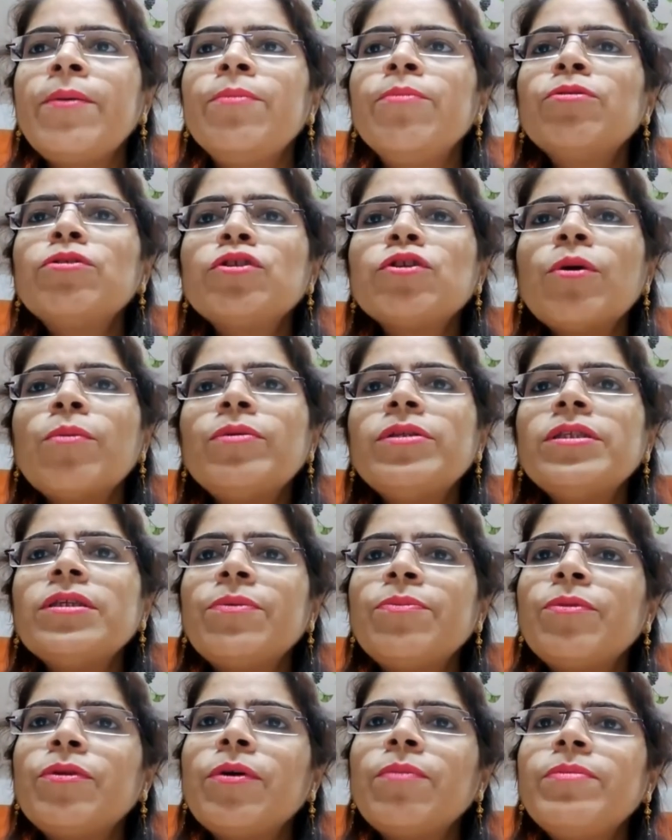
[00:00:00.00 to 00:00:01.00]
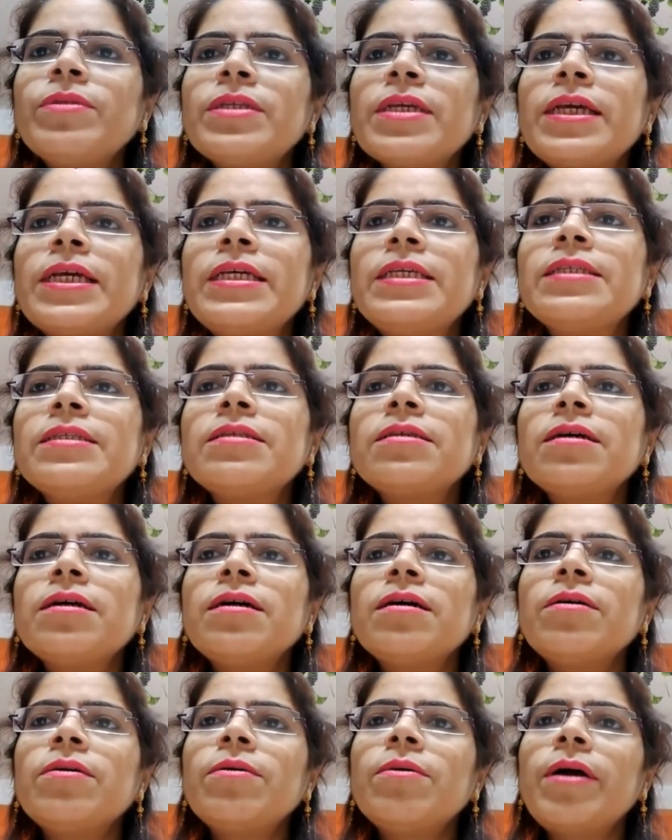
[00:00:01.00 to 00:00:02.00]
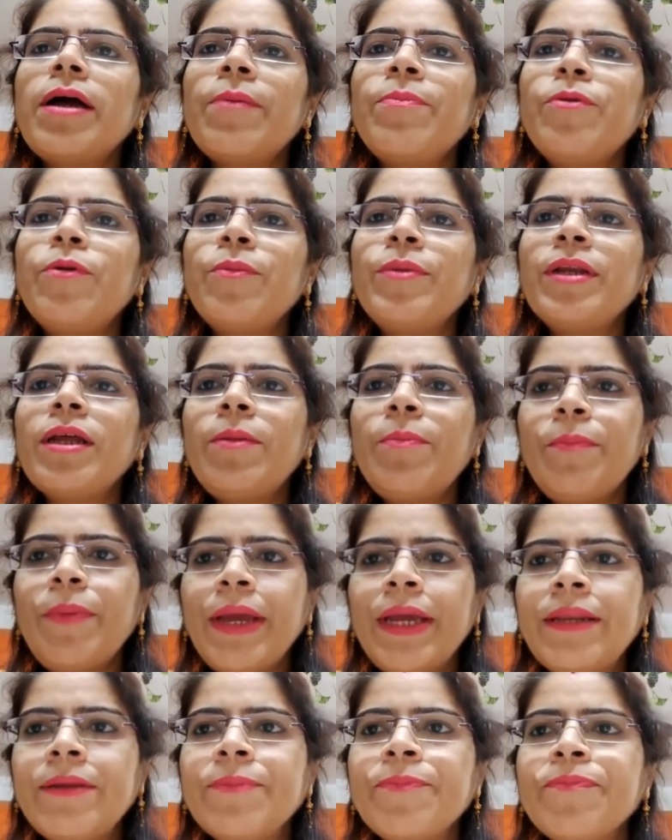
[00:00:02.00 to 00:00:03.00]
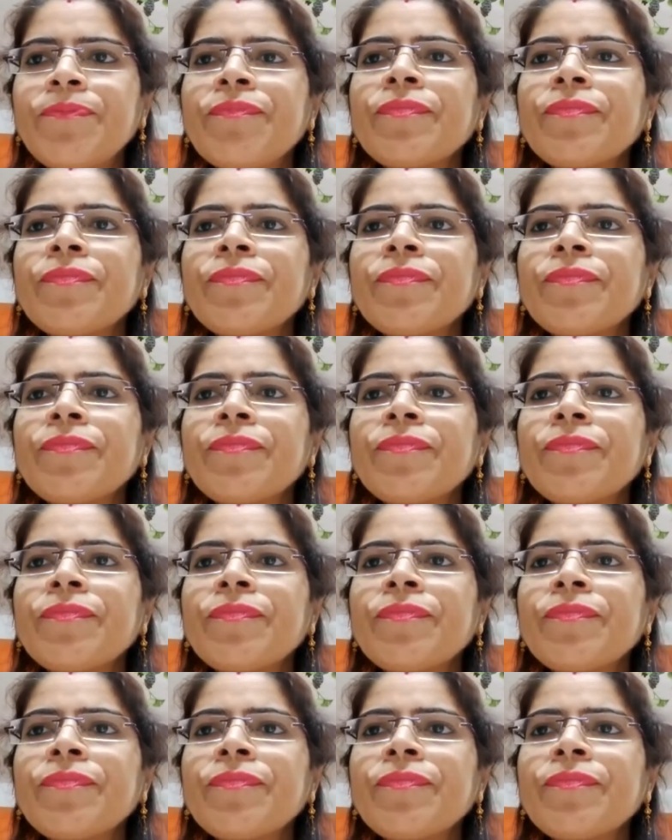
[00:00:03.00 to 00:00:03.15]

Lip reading: Most common symptoms is abdominal pain